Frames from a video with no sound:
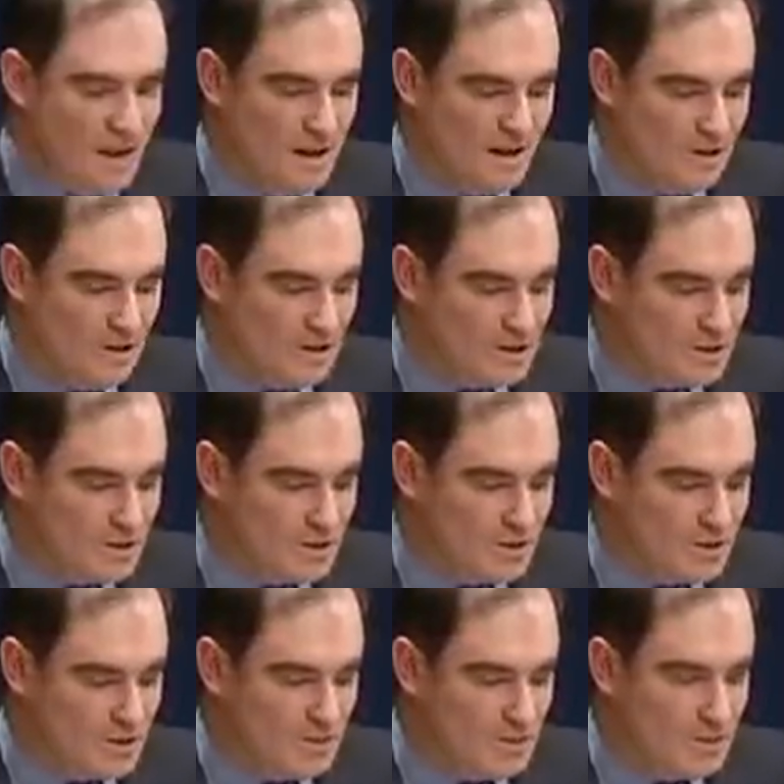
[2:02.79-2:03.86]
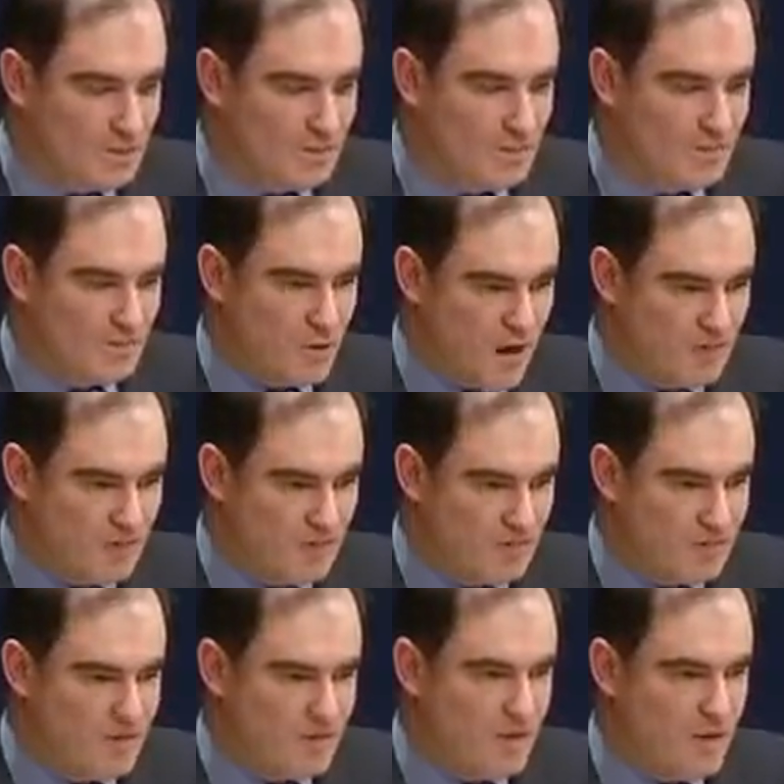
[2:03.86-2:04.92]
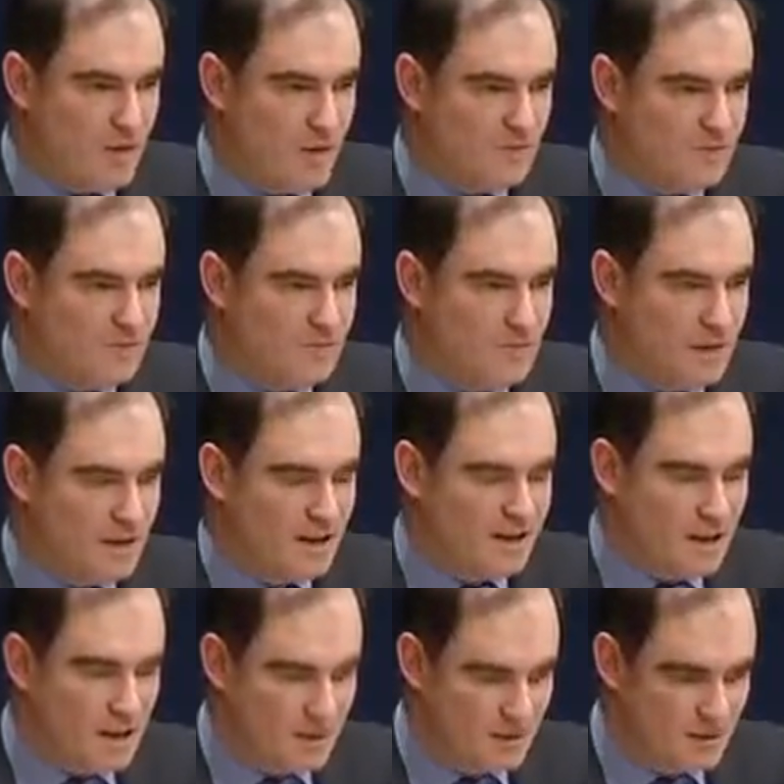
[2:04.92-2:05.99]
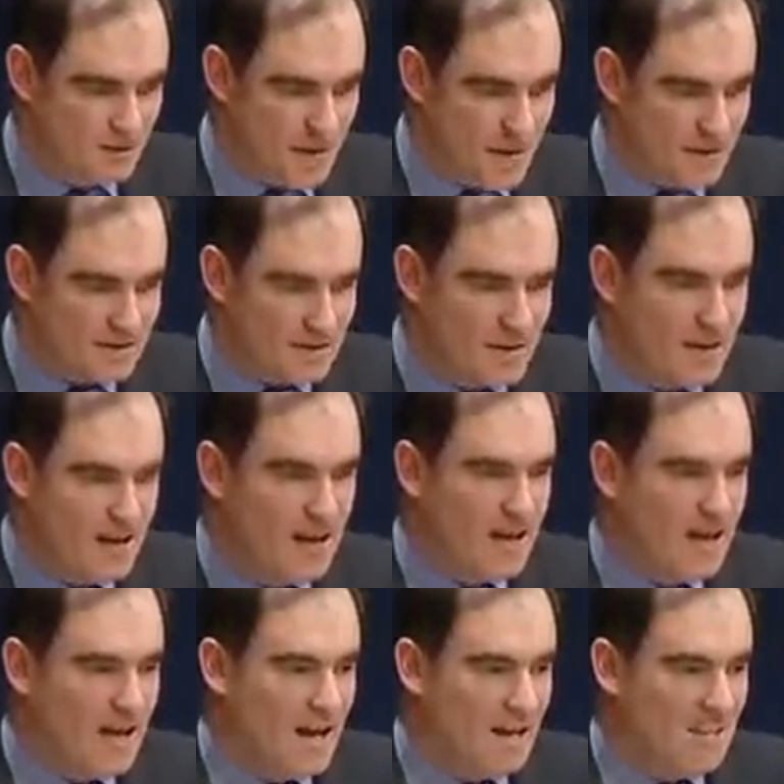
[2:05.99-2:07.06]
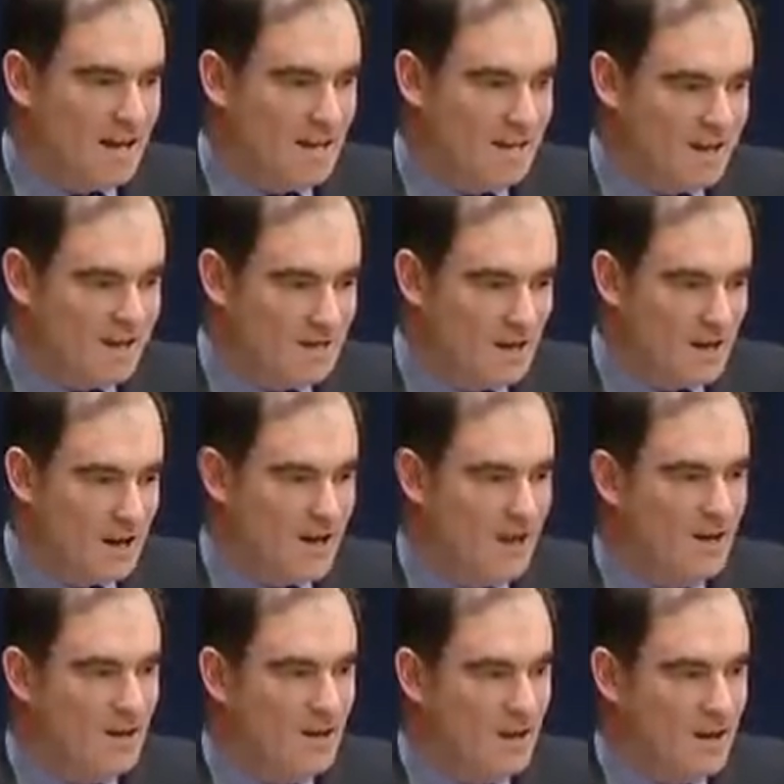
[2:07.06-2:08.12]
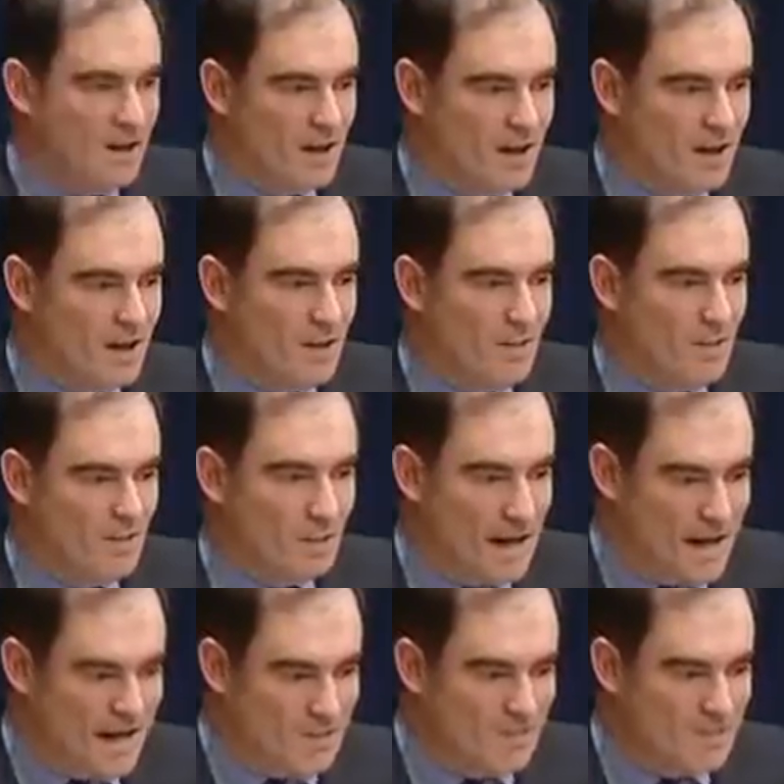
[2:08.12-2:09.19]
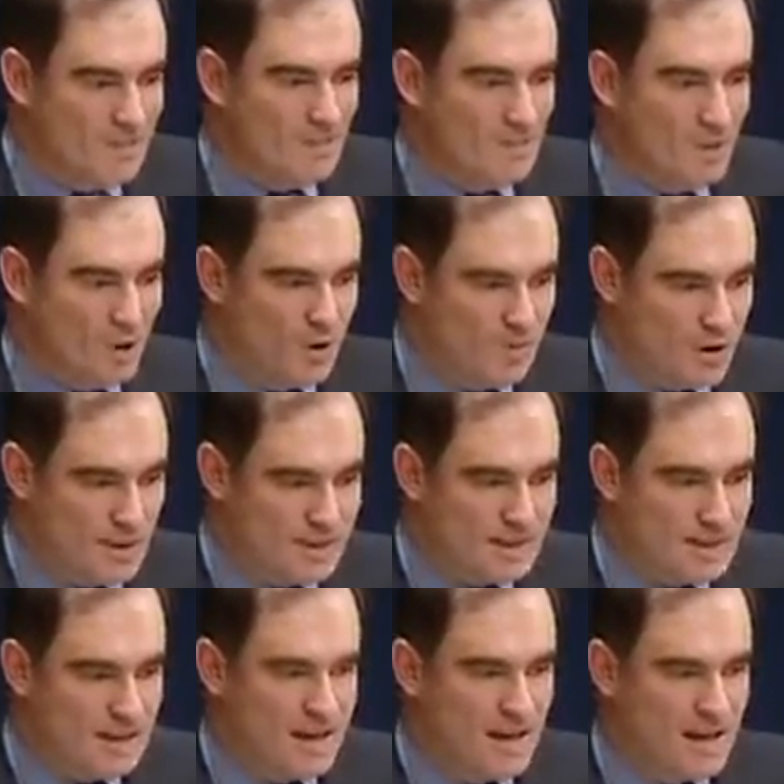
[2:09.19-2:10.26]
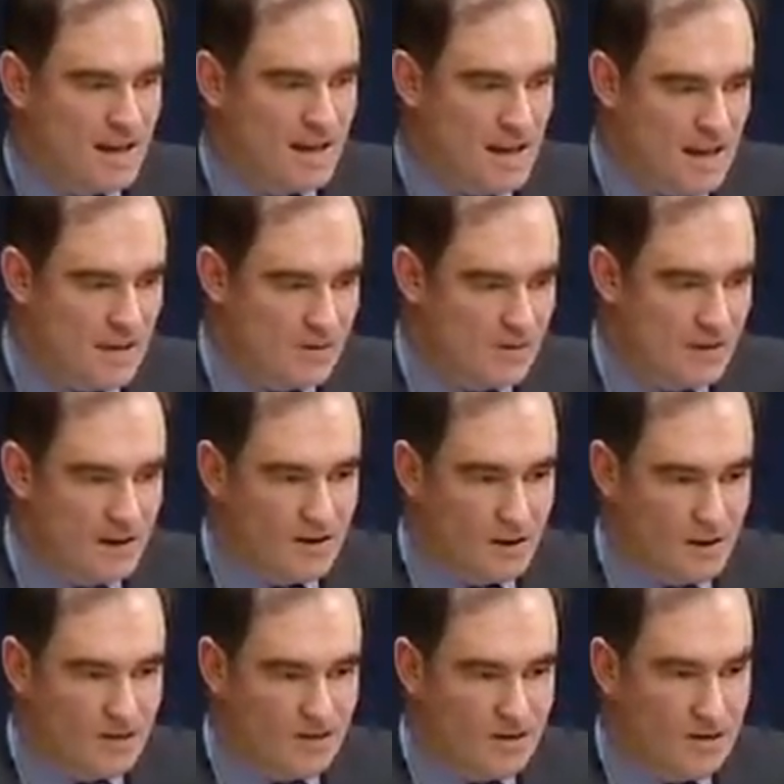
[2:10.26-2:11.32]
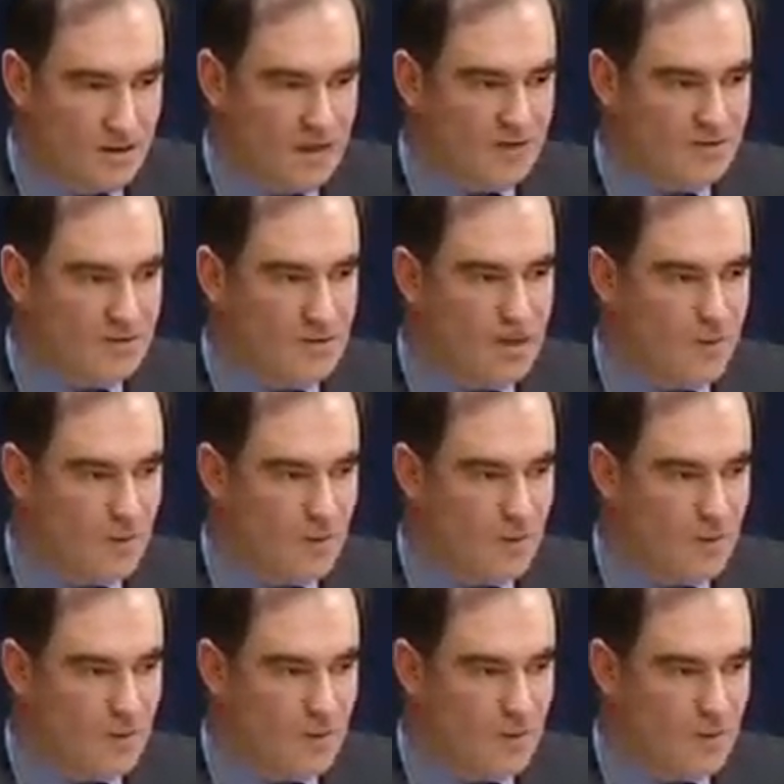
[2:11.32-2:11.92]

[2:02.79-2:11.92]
of course, always going to be problems, and we have to be on top of that. And that's why we have to be more present out there on the ground